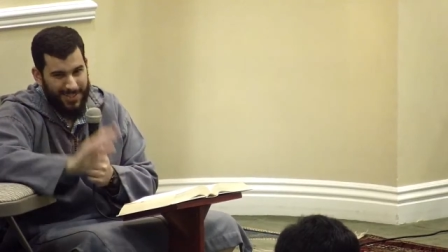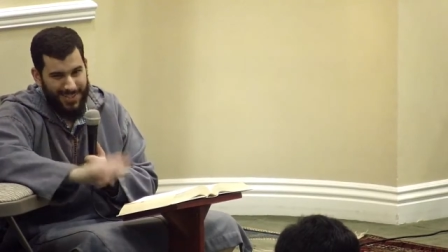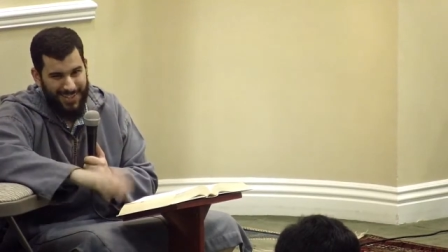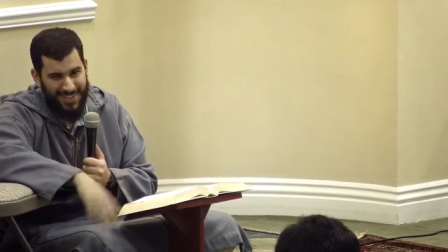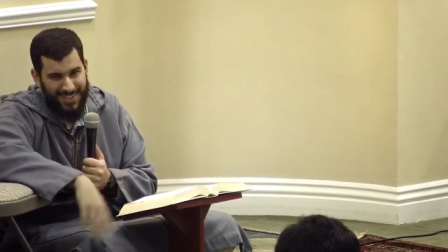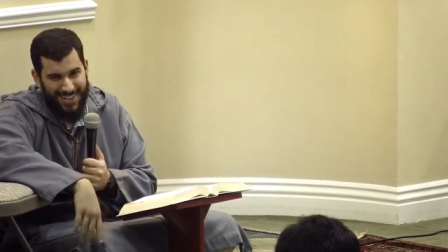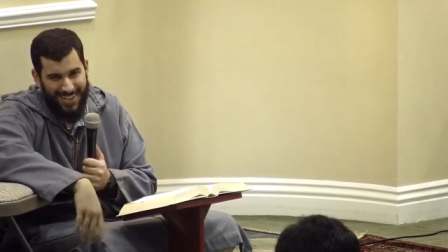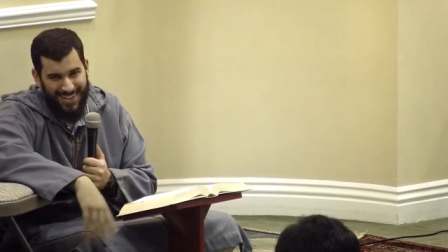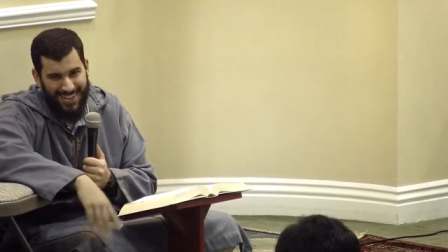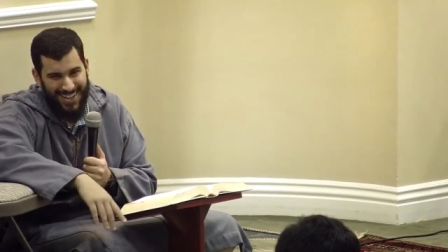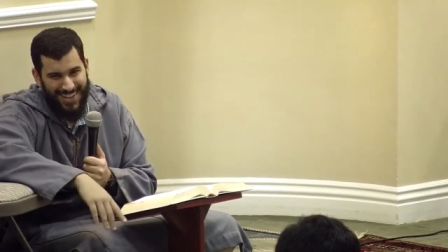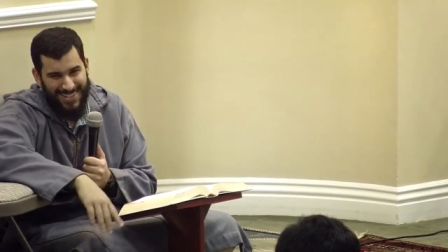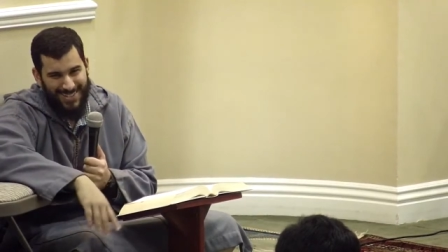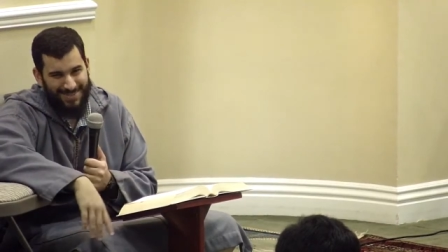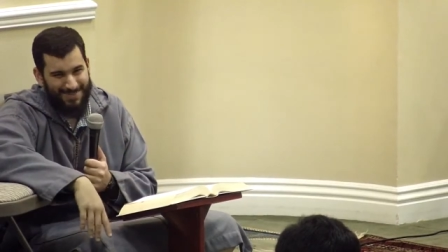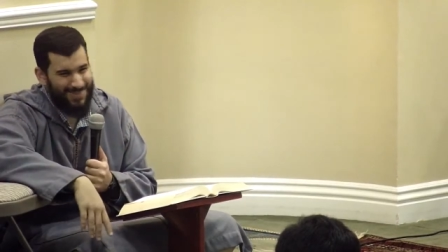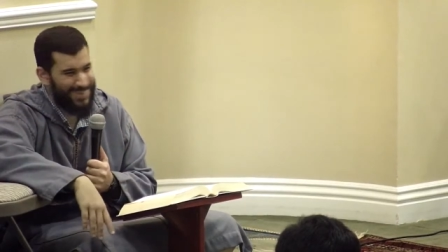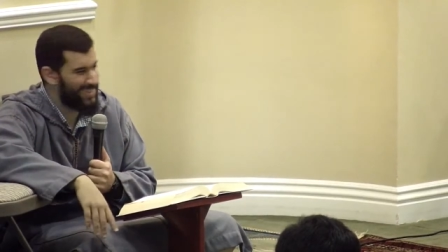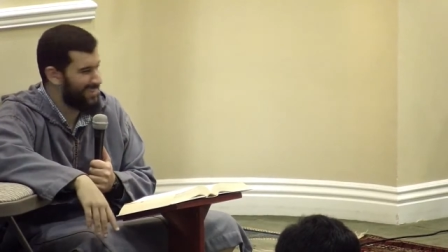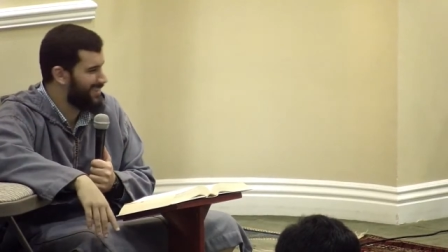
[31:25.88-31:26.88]
not as a
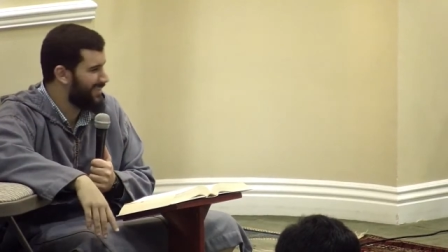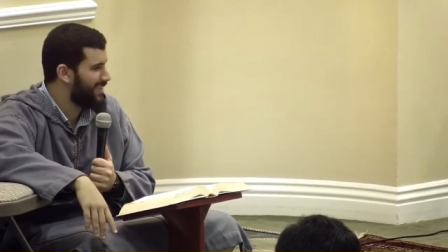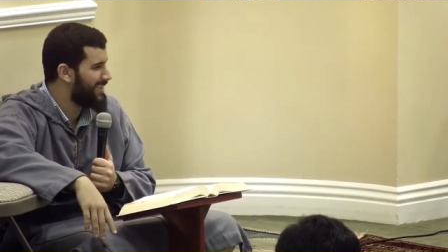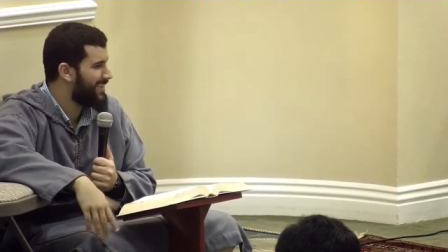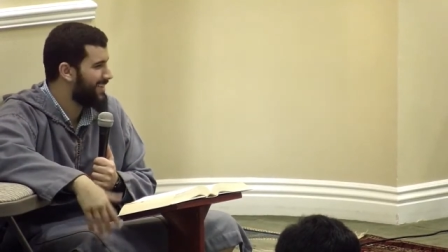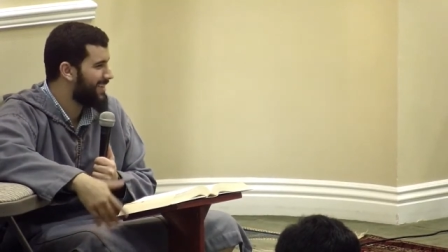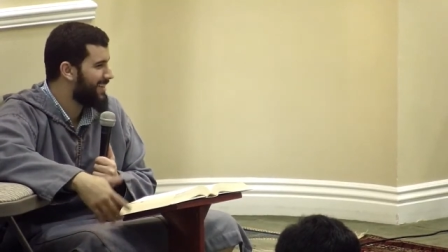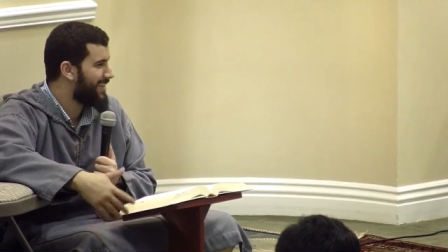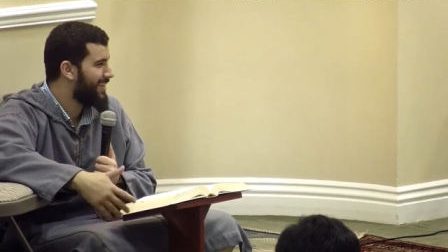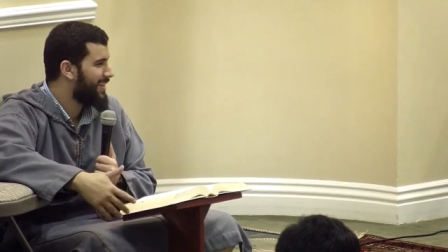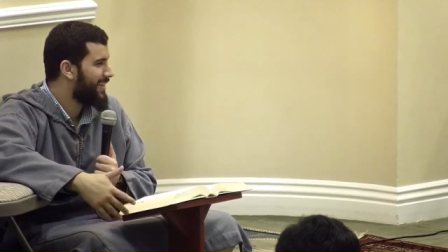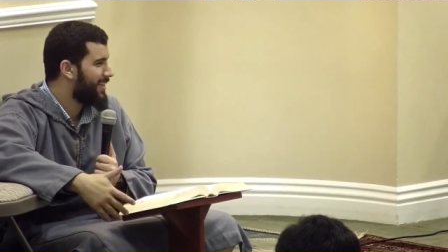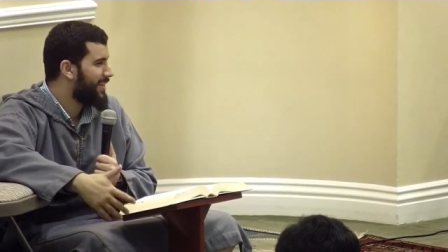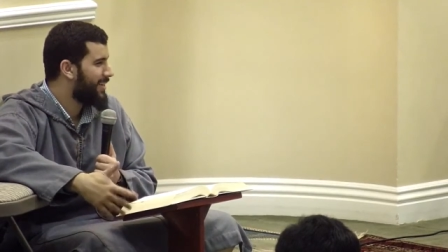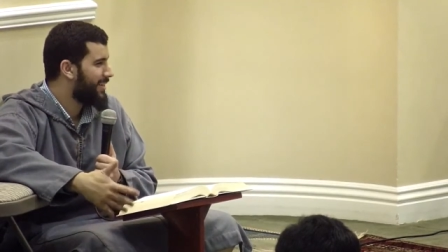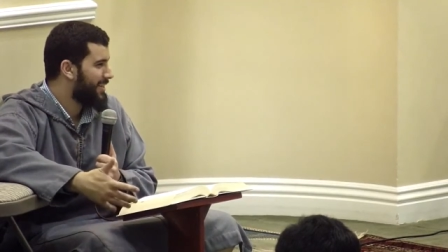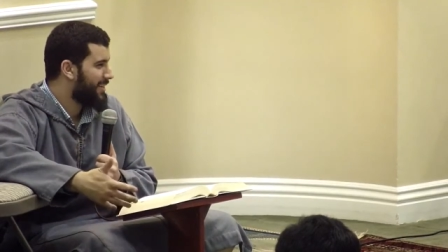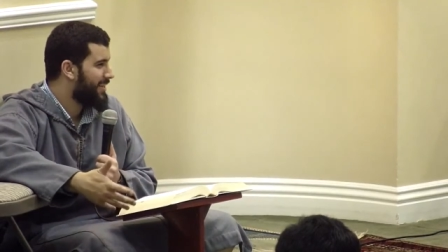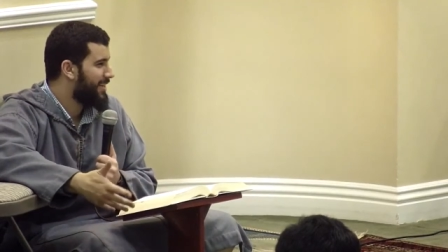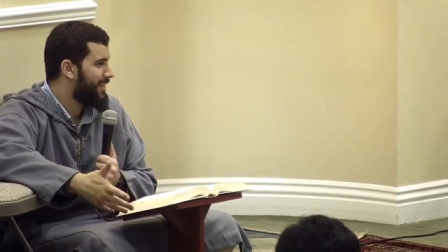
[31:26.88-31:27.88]
prisoner.
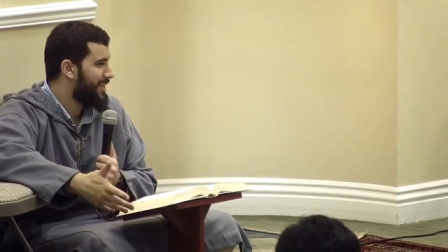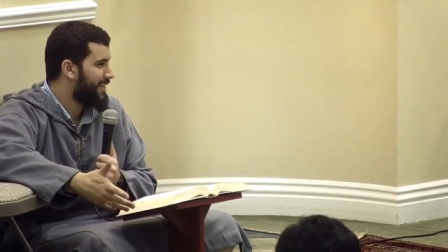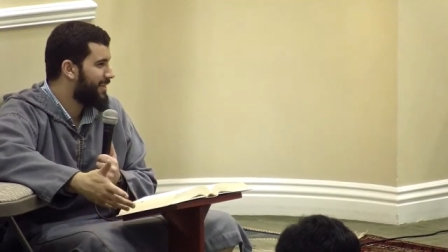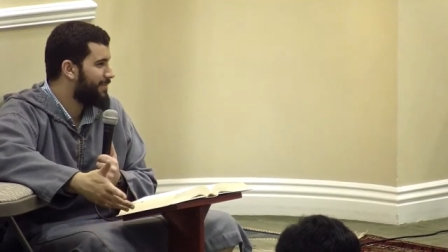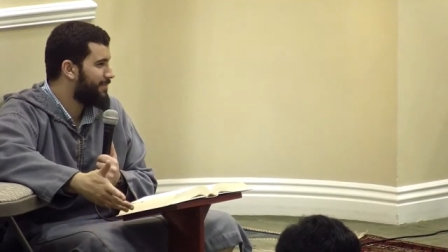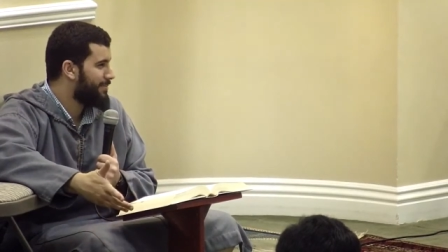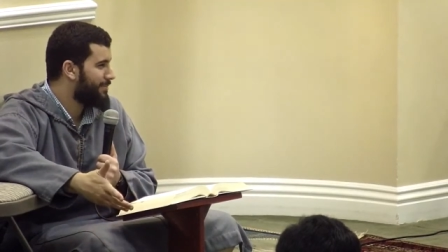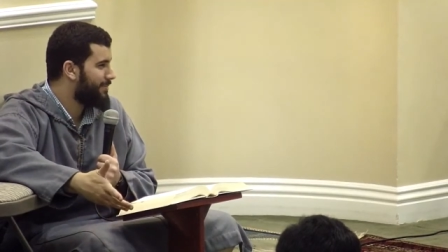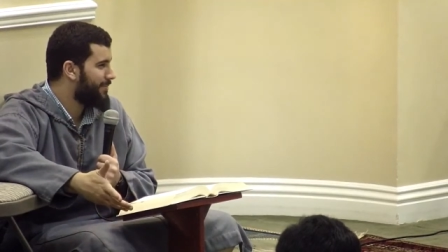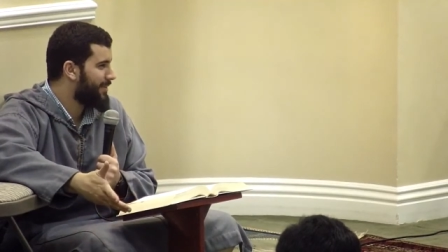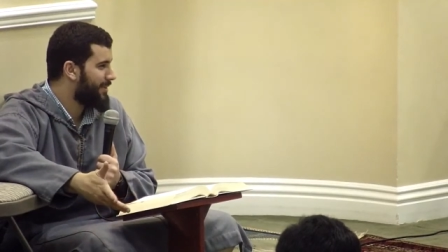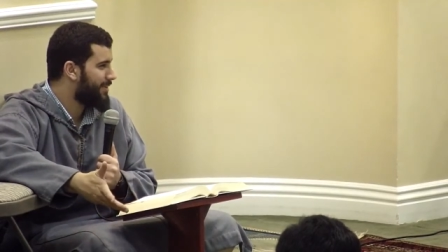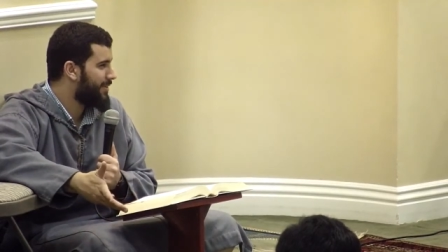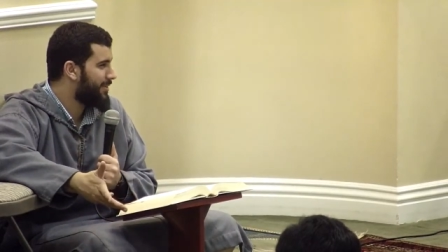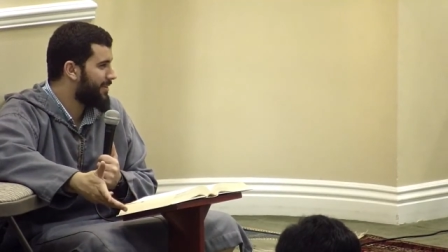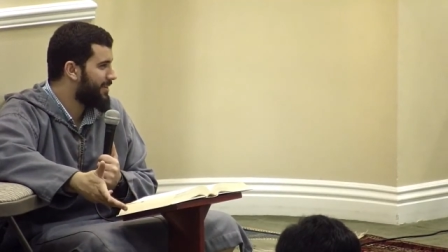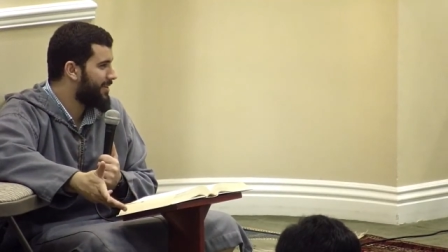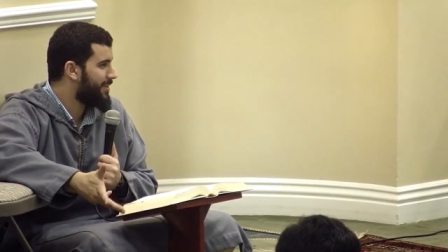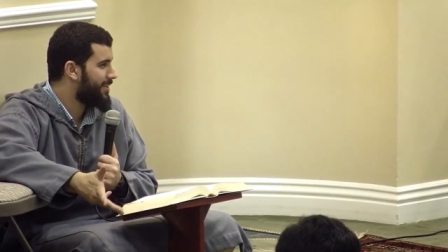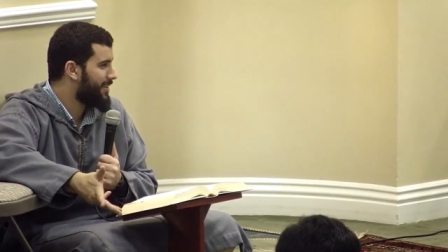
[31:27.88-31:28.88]
Uh,
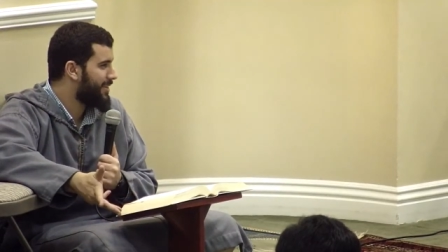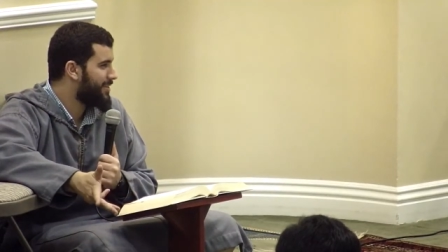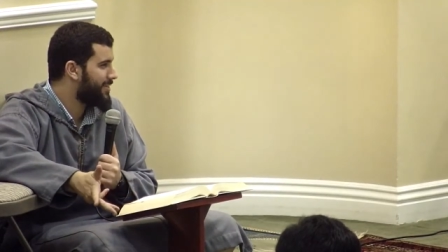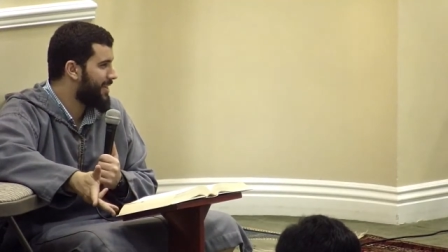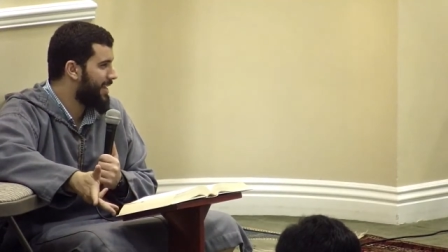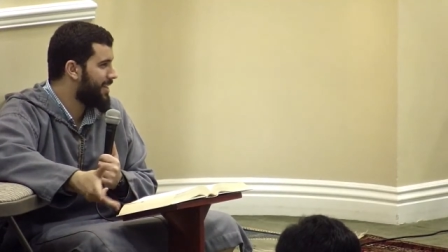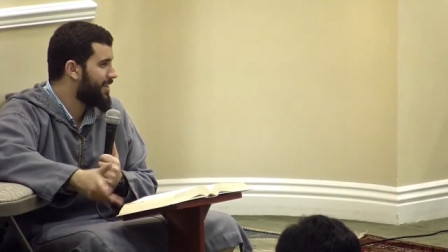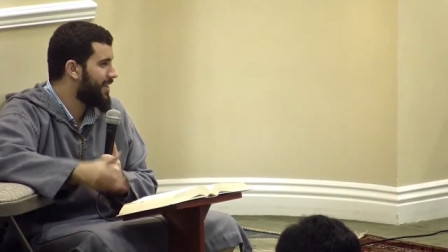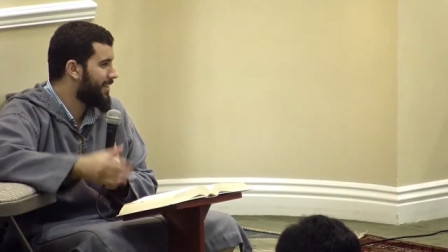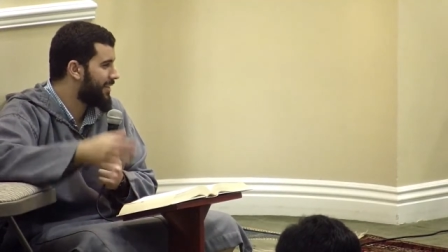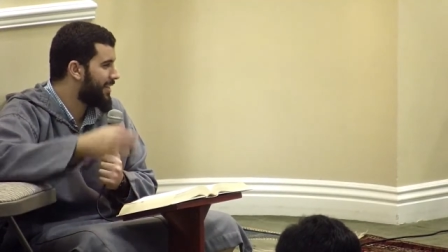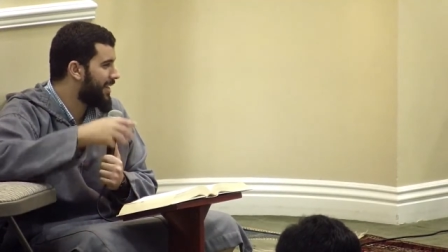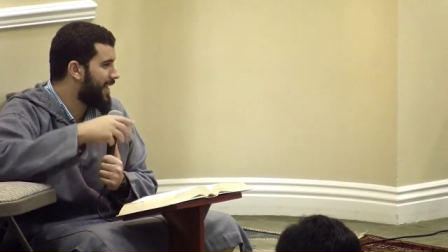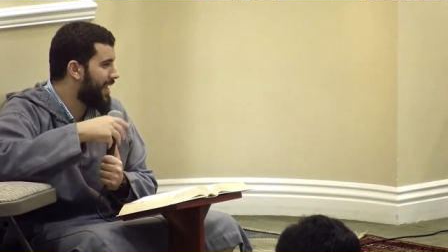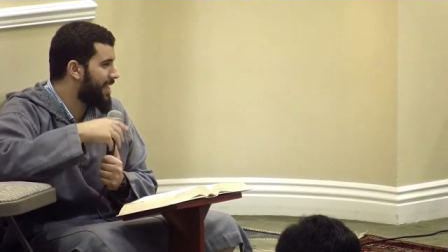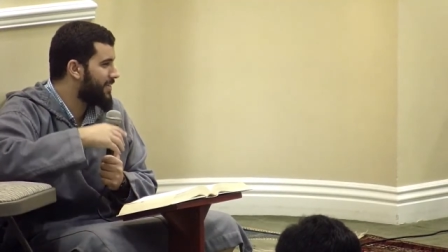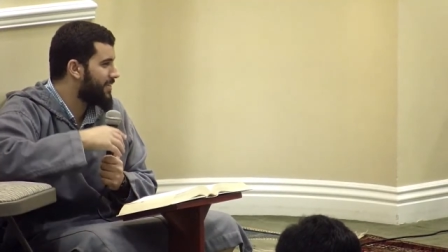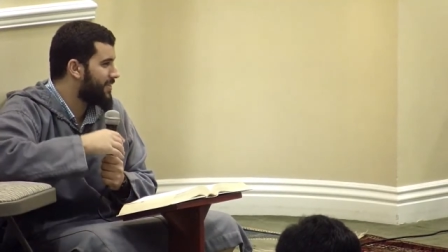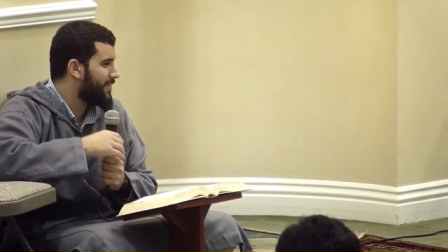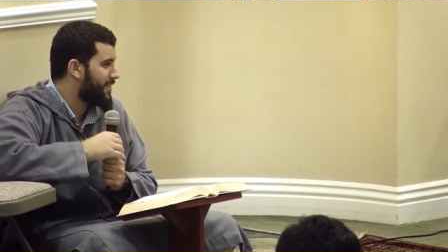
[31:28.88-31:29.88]
is that not the
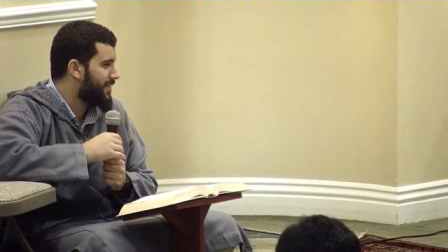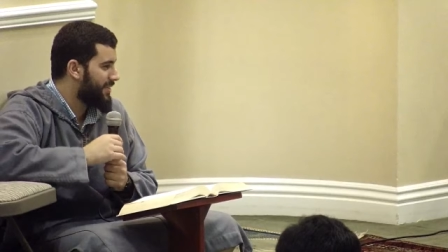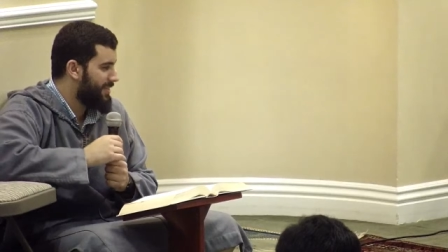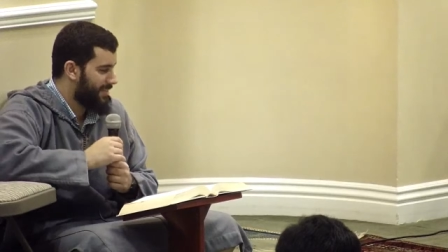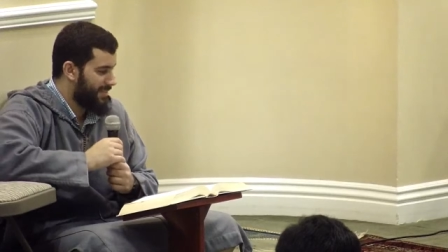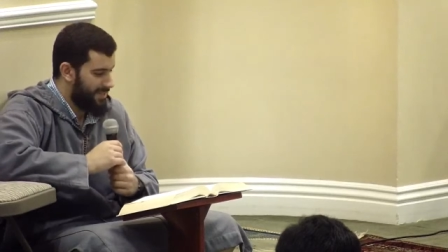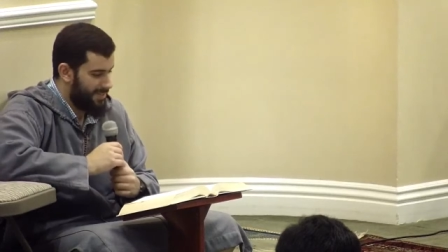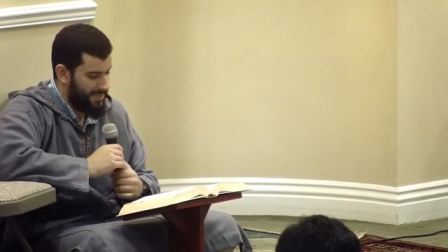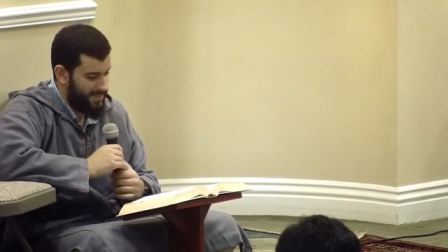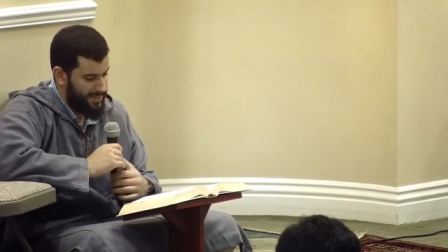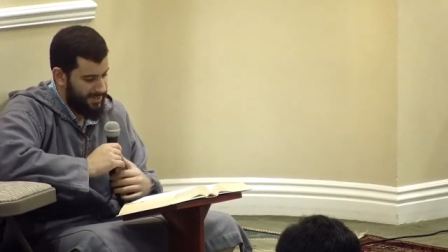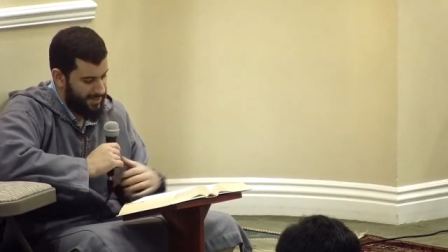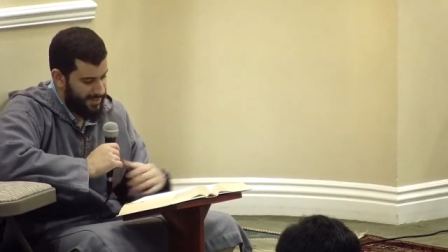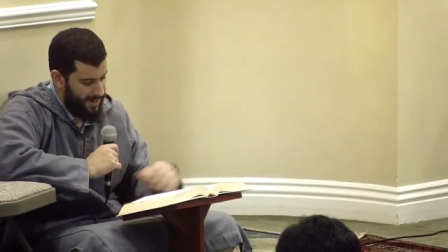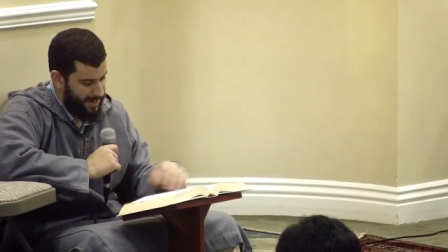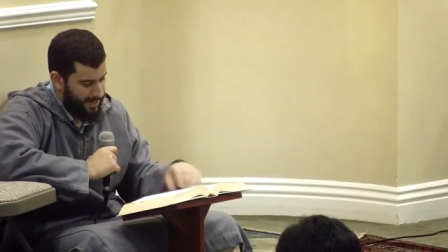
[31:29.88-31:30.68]
case? Inshallah.